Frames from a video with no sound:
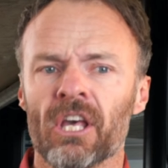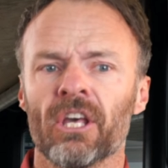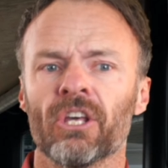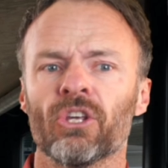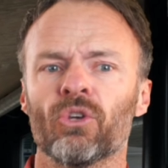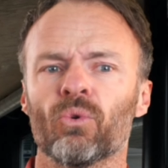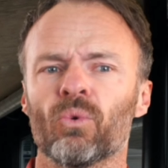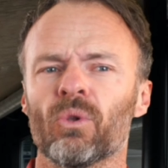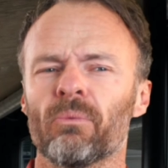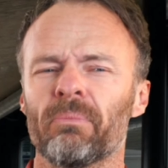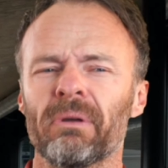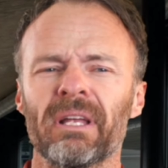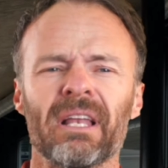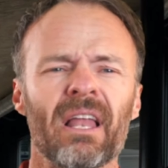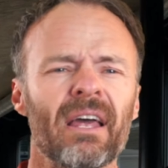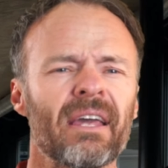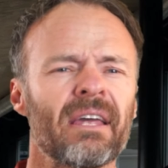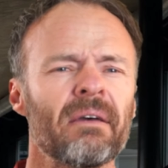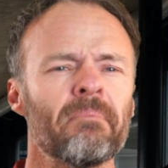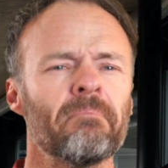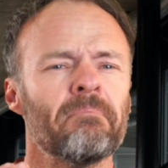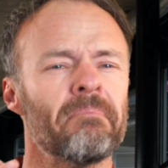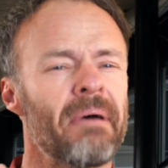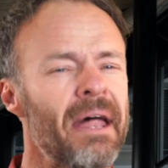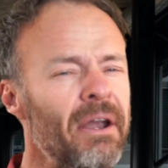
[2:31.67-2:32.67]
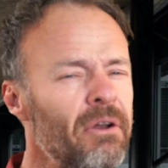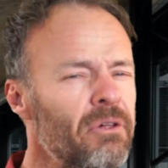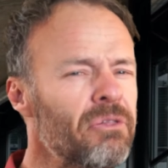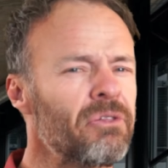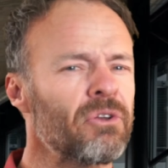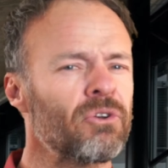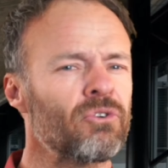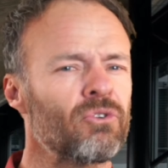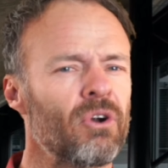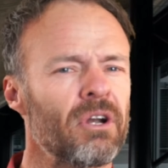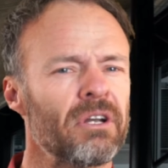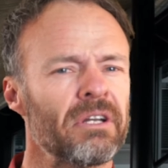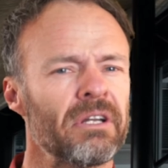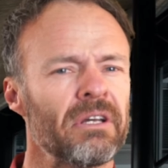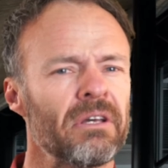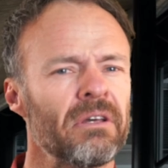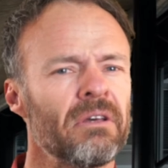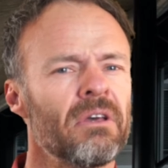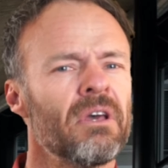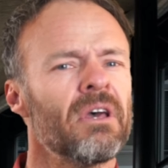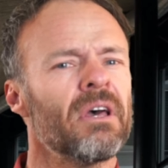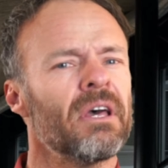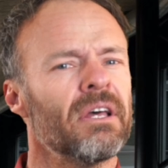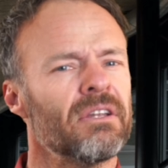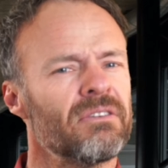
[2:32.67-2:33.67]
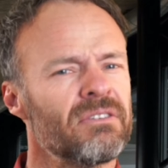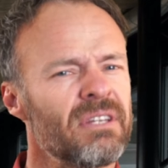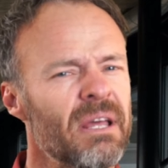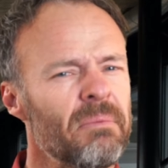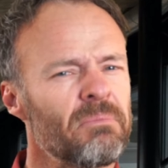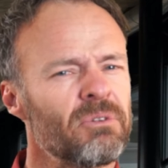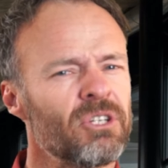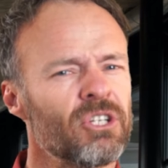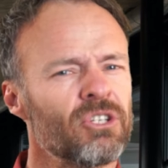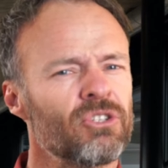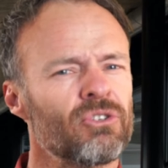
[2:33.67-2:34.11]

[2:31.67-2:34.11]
you will be like a marathon runner attempting